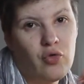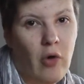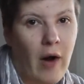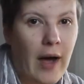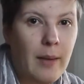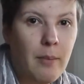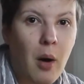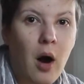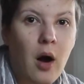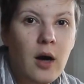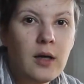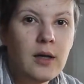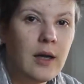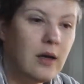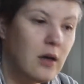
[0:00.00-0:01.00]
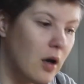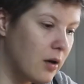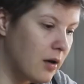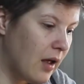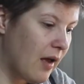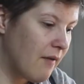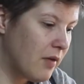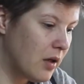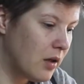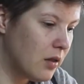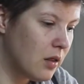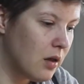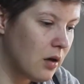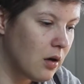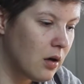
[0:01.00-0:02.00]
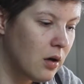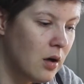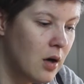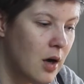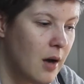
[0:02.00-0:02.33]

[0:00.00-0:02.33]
dry part and not having the